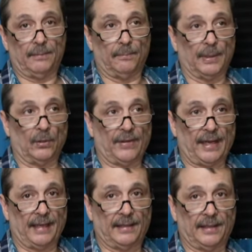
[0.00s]
build that
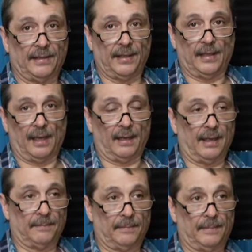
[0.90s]
I did, the
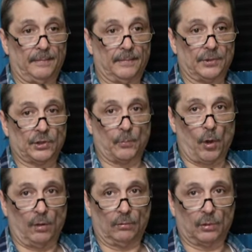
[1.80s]

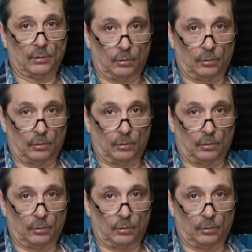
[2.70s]
small